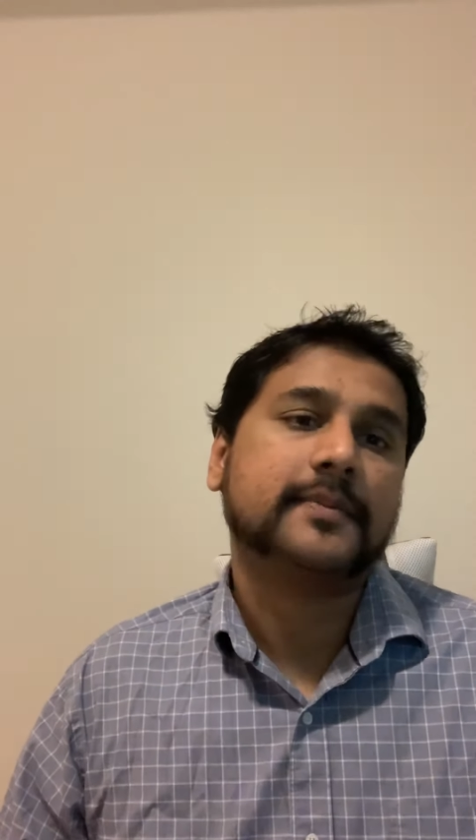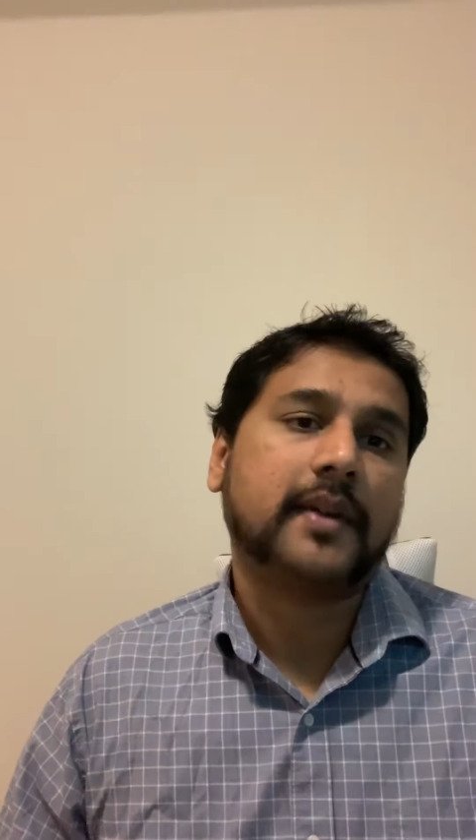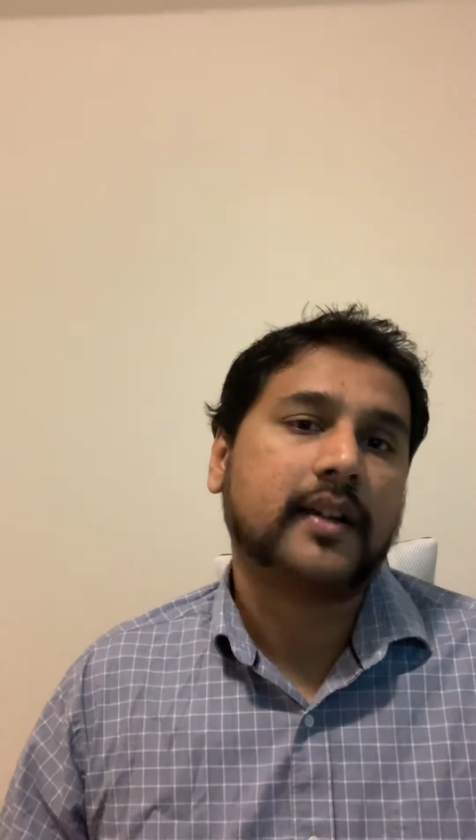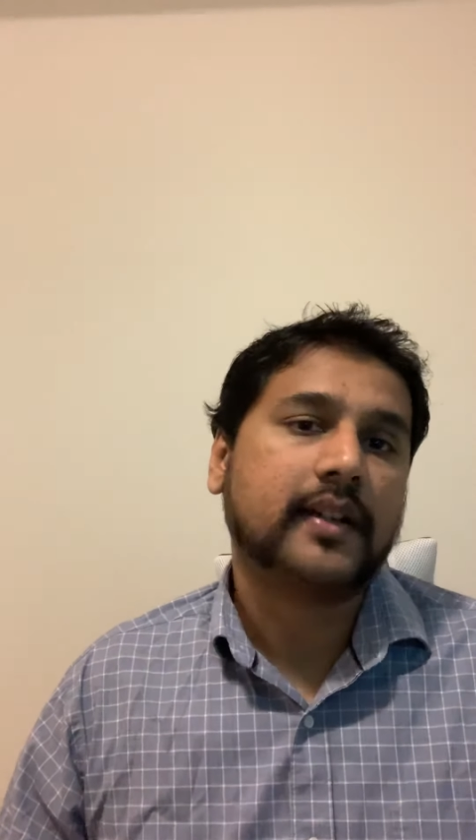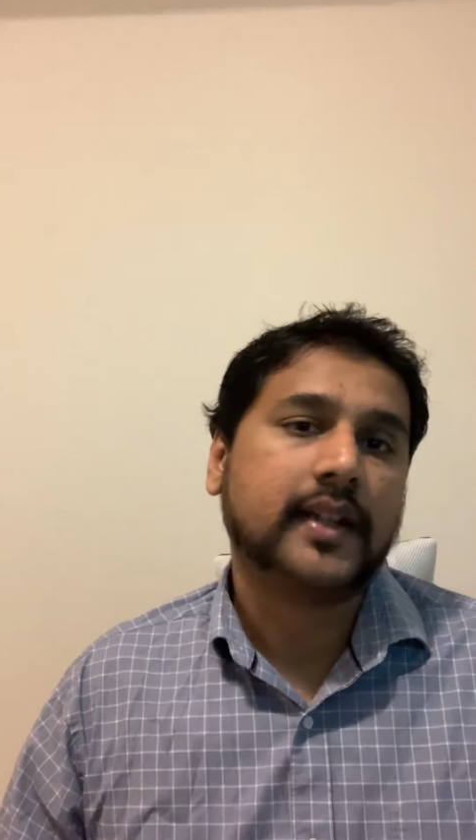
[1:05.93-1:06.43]

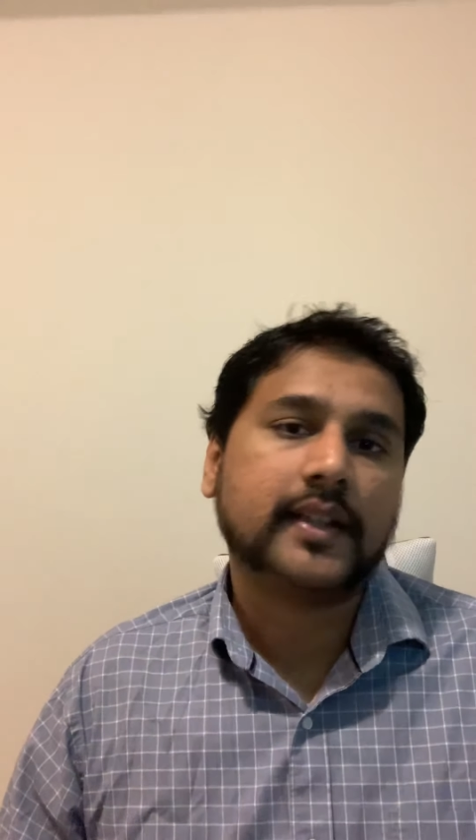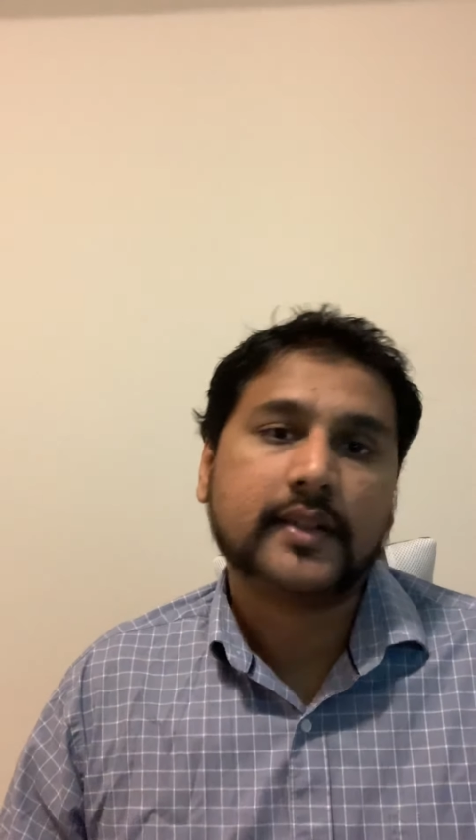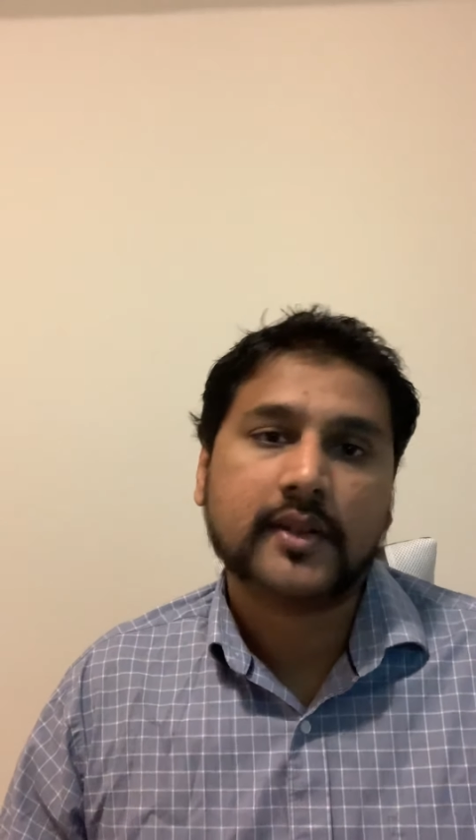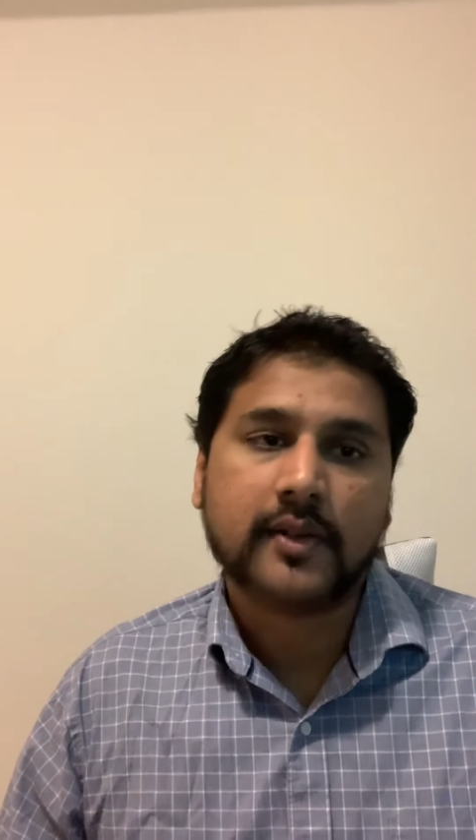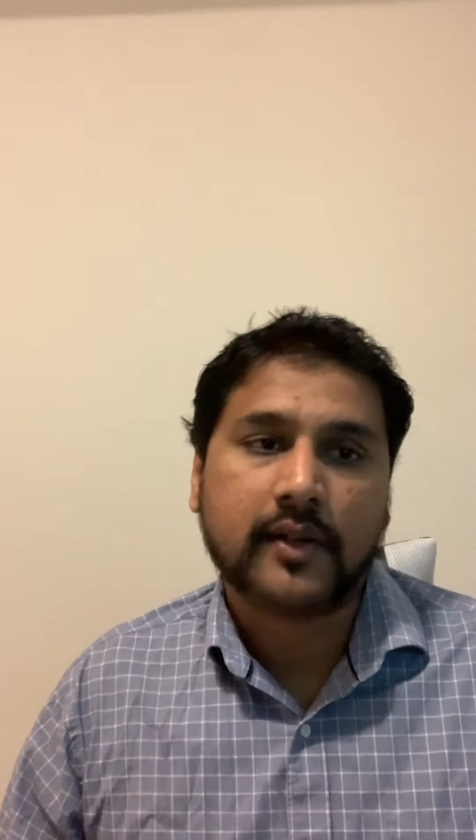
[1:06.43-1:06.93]
marketing,
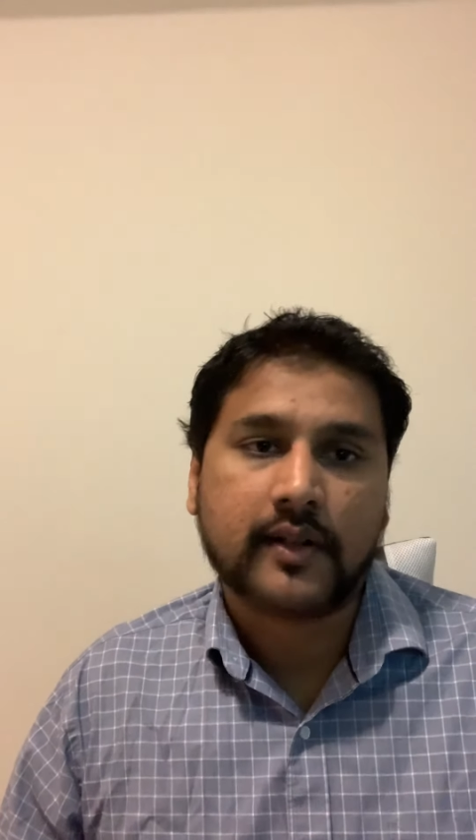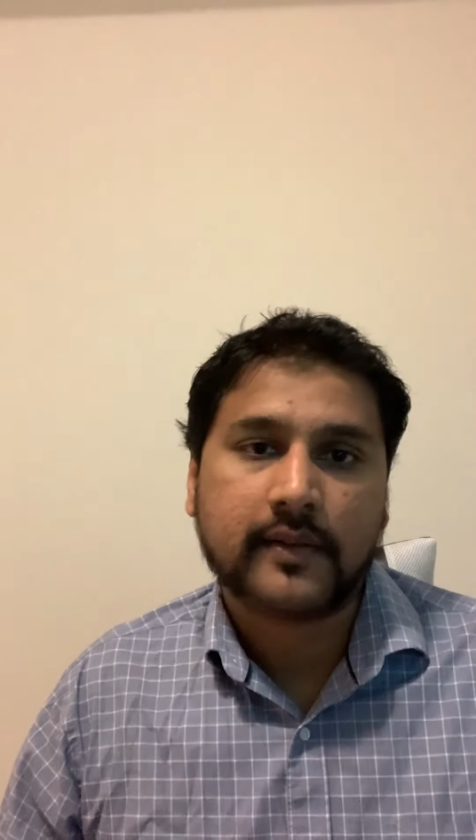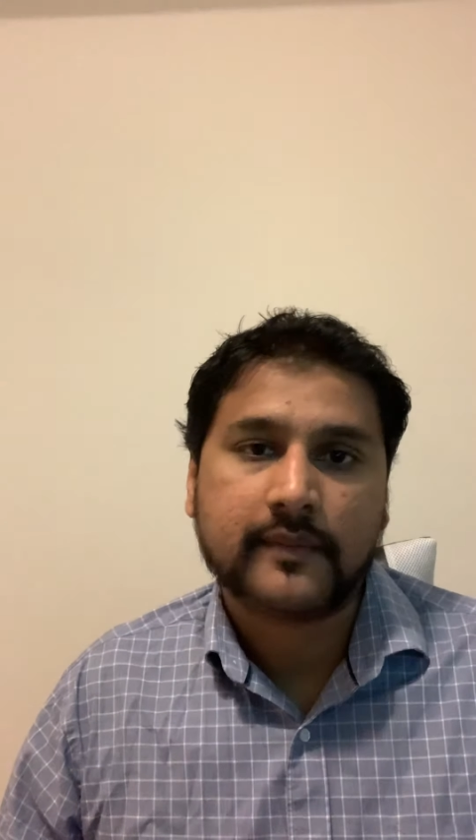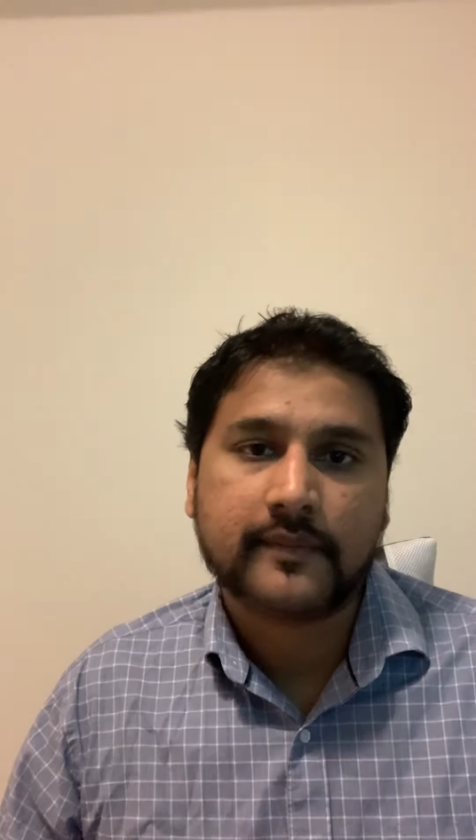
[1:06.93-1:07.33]
your